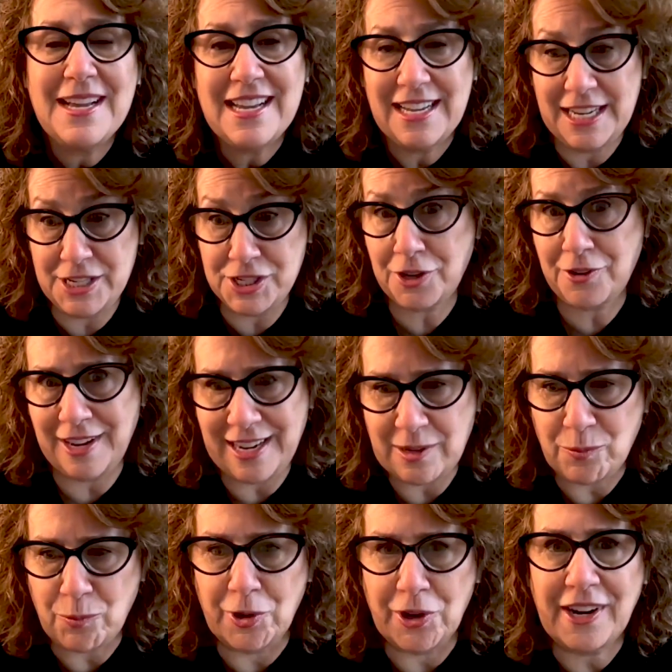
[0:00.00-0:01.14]
integrate
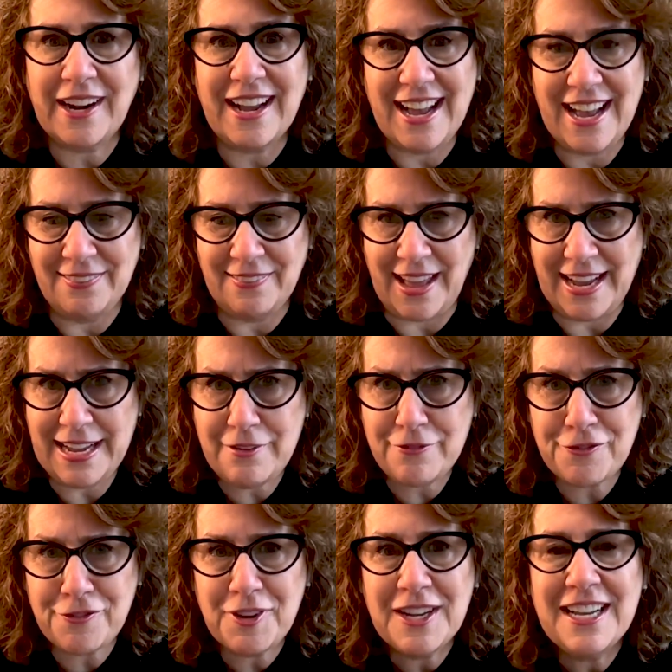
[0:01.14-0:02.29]
work and life.